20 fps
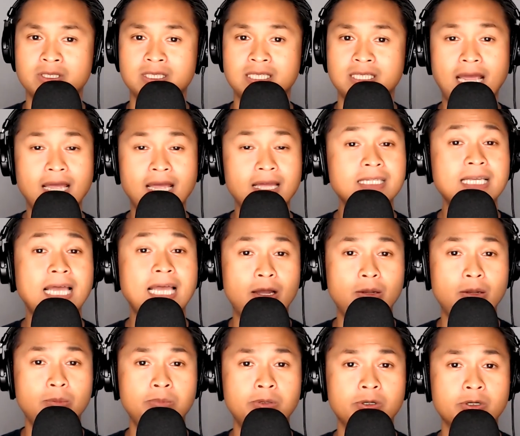and
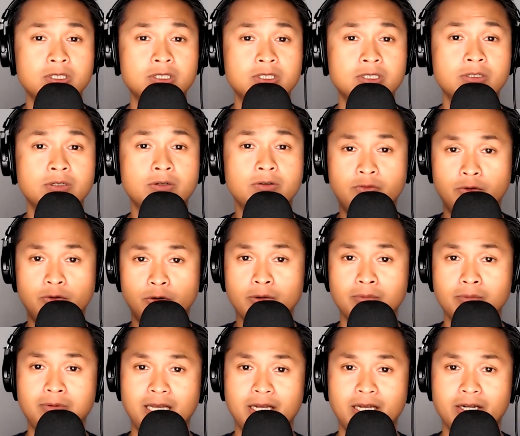outputs for
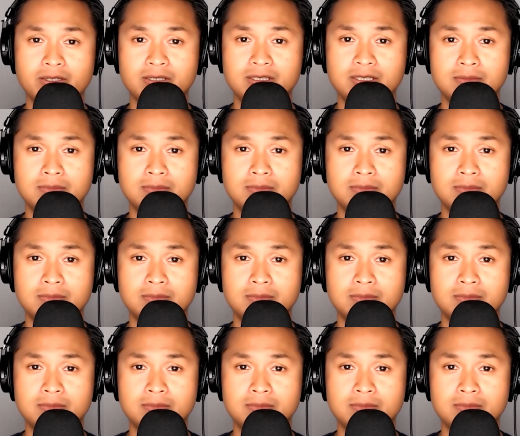players.